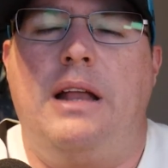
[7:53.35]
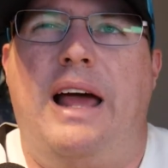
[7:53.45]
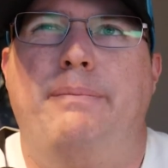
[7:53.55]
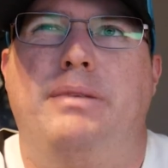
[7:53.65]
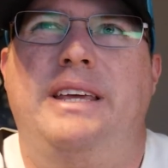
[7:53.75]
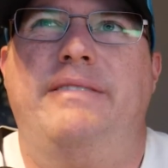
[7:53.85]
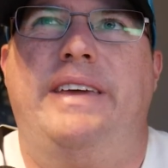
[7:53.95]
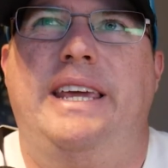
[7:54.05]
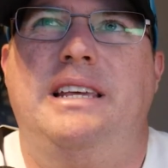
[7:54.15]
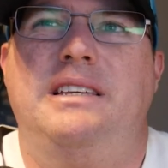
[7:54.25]
I believe
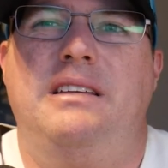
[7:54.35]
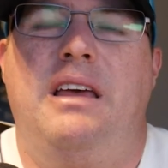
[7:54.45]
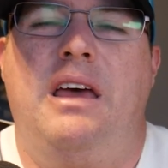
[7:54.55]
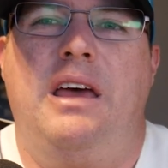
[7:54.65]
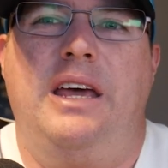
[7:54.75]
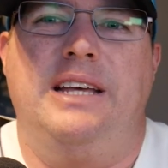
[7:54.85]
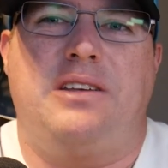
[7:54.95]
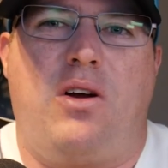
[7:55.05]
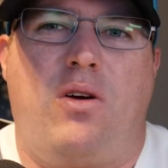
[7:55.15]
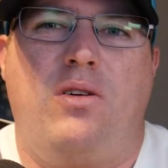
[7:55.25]
he is
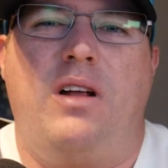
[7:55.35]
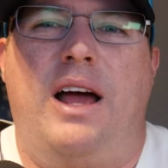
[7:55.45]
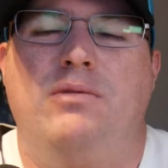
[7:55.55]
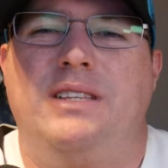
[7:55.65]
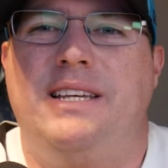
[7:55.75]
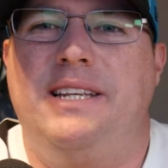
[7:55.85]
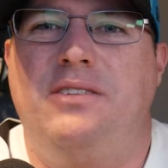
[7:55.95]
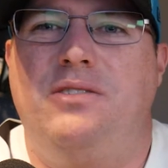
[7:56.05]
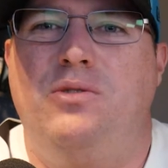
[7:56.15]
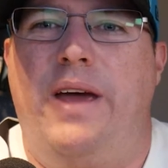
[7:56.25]
hurt. I was listening
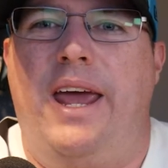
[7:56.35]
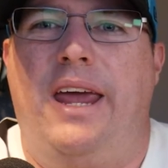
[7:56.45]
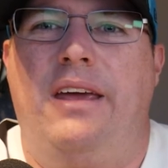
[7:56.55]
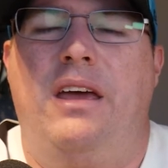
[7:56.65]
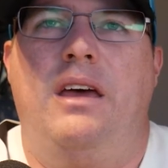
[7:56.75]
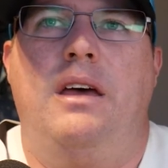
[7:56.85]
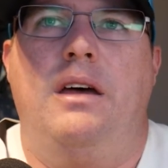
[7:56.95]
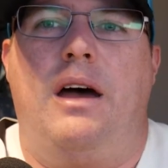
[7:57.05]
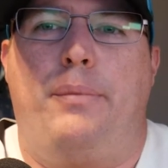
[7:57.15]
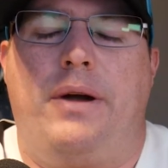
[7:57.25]
to a
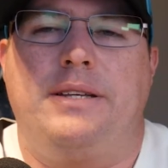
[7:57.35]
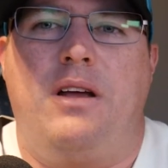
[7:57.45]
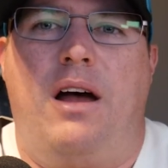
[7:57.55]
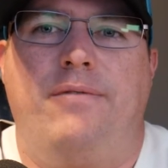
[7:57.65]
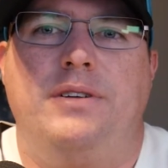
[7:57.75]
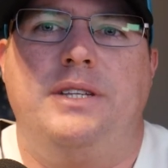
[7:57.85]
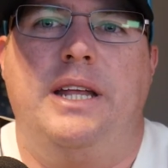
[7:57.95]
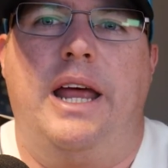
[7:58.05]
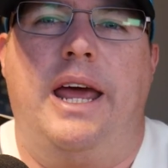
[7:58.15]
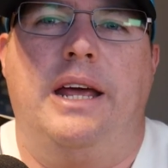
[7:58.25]
press conference
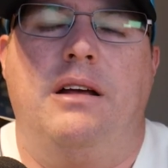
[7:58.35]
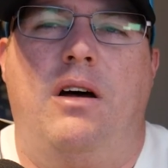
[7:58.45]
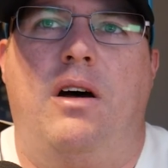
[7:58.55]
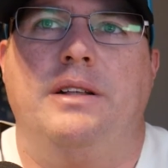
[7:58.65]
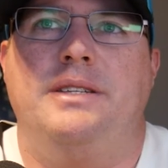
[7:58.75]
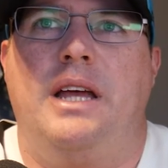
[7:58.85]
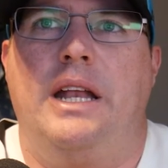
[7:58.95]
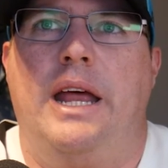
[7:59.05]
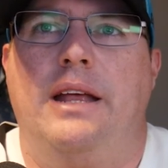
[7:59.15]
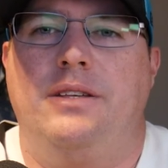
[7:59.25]
today on
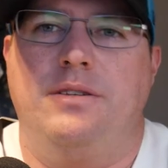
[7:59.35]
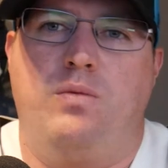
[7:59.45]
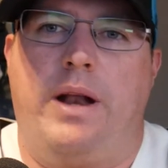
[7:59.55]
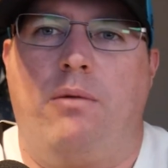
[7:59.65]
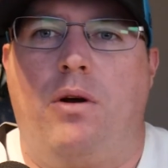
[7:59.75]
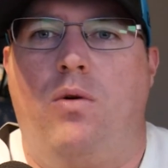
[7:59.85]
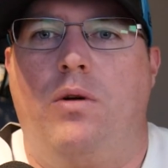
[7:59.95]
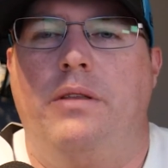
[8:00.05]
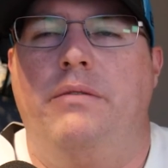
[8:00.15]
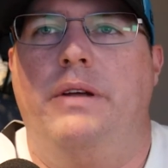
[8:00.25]
Sunday. This is when I recorded
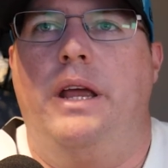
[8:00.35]
the video,